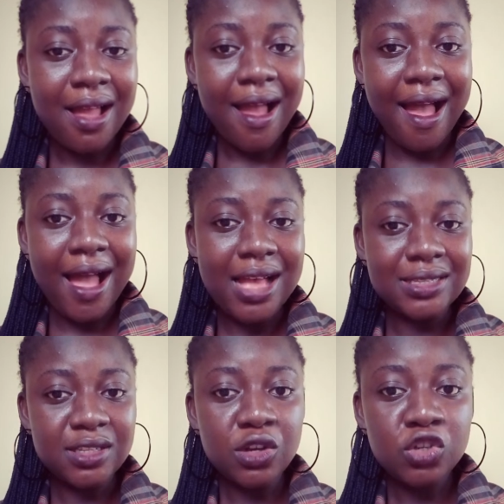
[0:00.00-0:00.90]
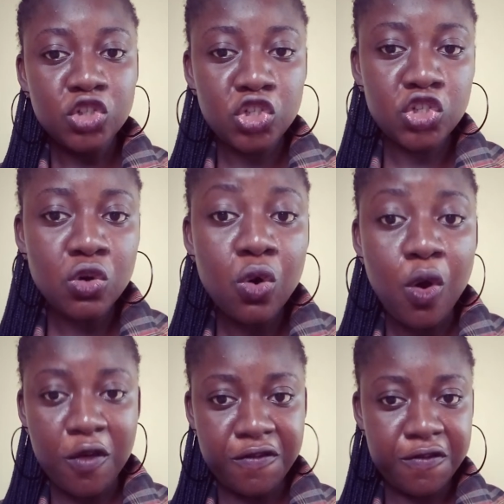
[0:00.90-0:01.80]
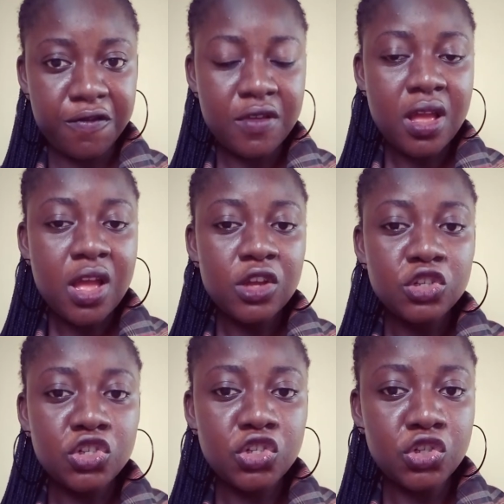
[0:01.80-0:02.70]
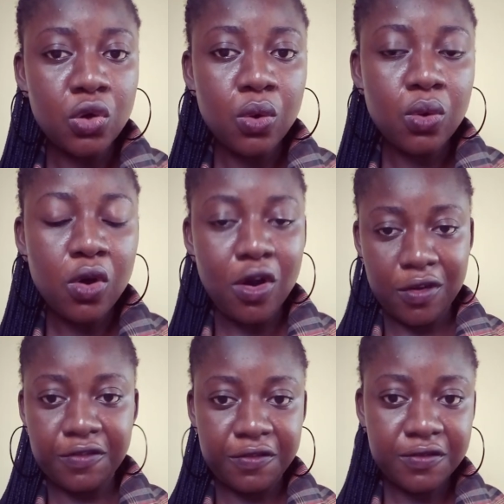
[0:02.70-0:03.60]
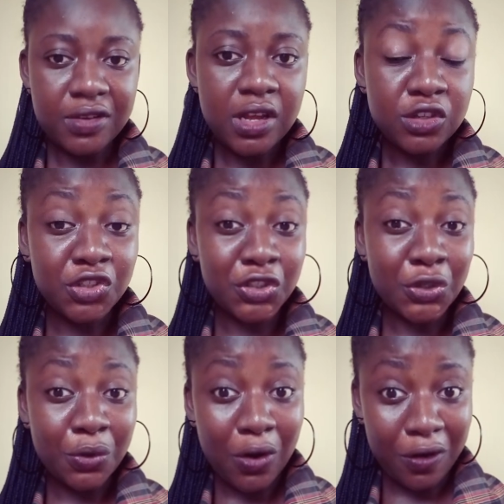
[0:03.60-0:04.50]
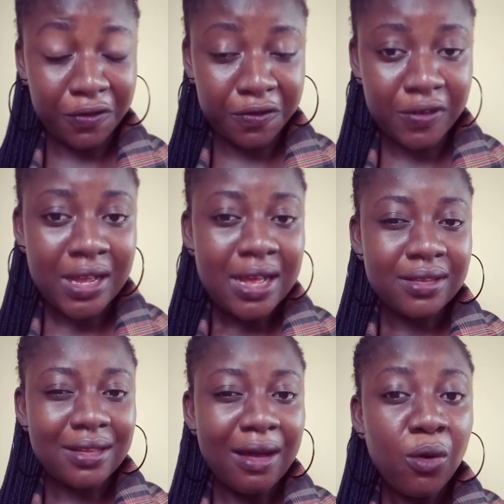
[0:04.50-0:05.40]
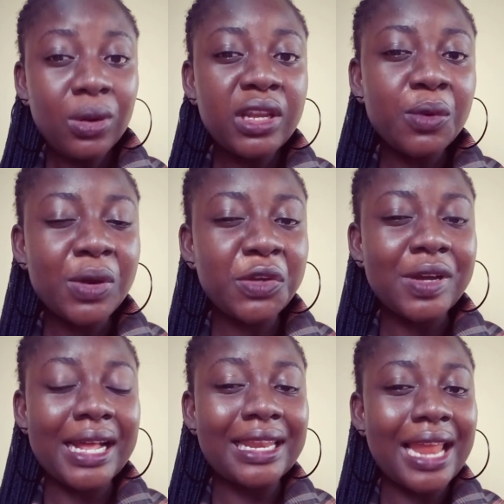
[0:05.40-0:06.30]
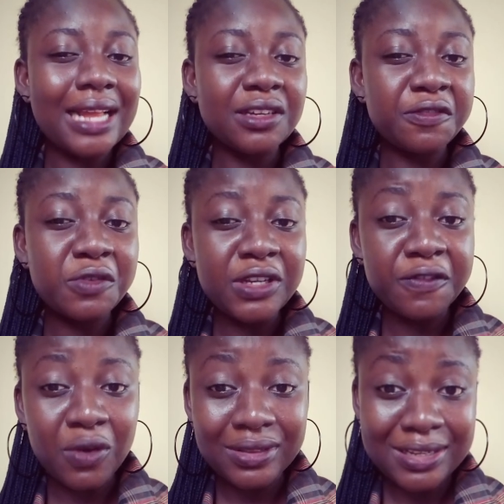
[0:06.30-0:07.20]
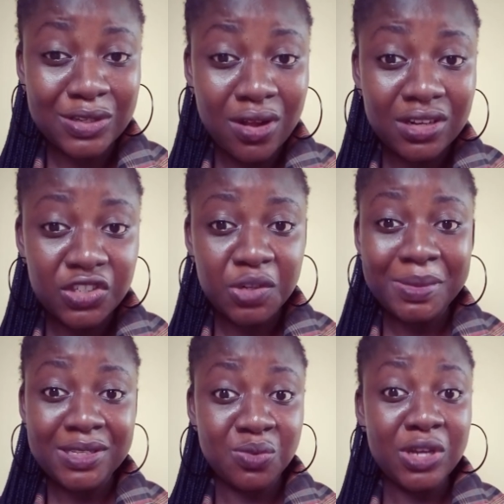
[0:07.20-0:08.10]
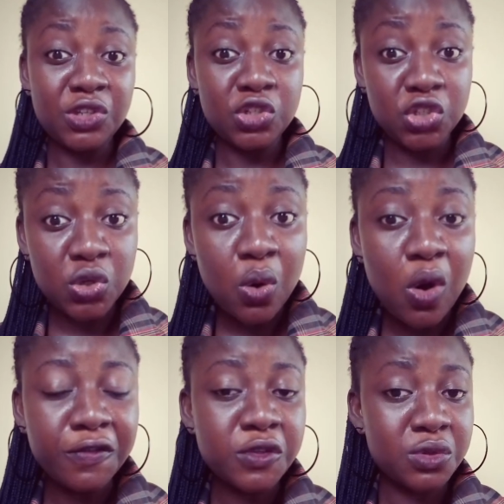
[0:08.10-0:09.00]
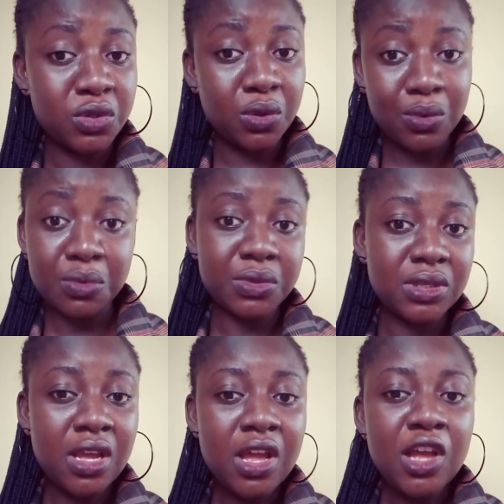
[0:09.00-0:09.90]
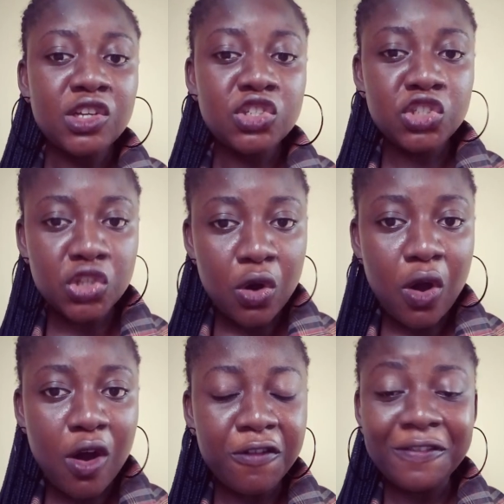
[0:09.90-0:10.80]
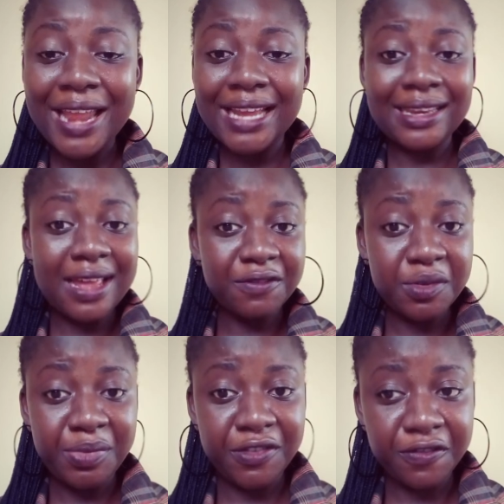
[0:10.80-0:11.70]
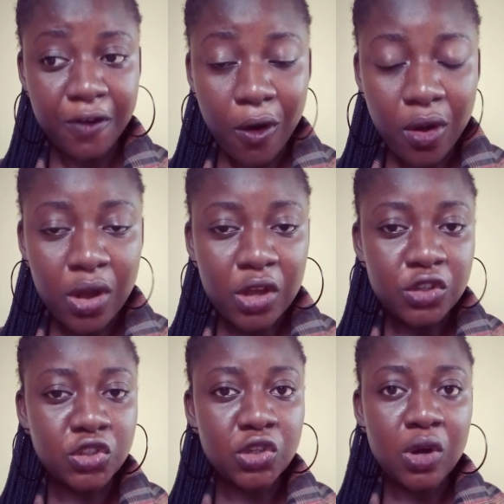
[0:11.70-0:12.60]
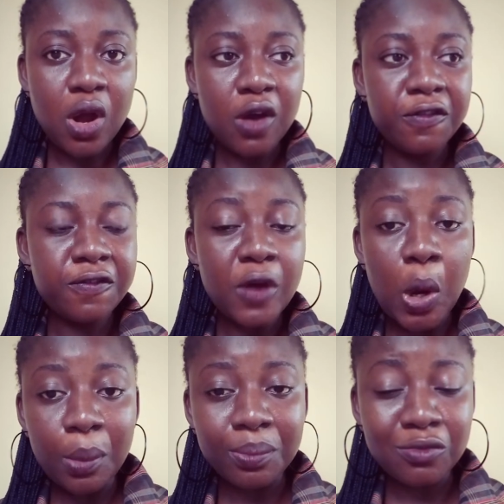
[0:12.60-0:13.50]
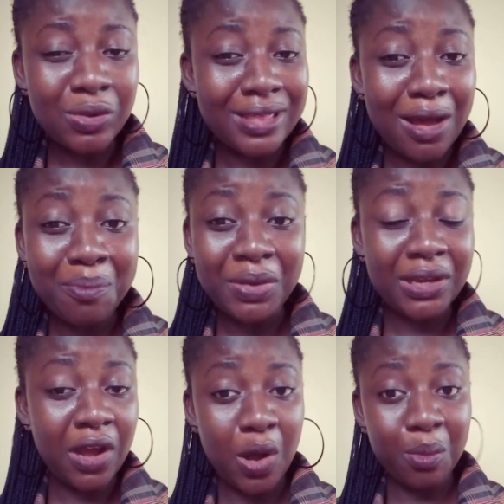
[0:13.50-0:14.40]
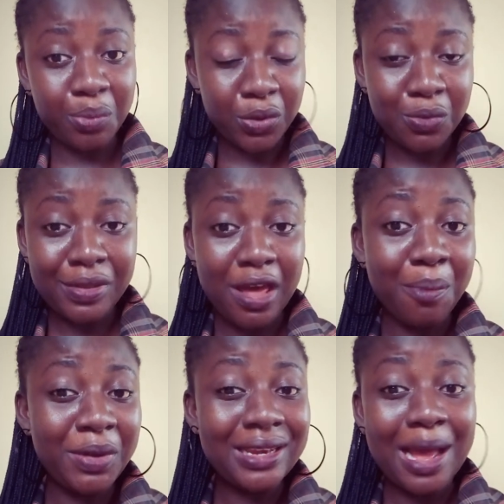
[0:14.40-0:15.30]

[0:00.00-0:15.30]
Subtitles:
as show off, show off, show off. The only way you can land a fully funded scholarship is when you show off to schools. Show off like never before. Show off without being humble, without being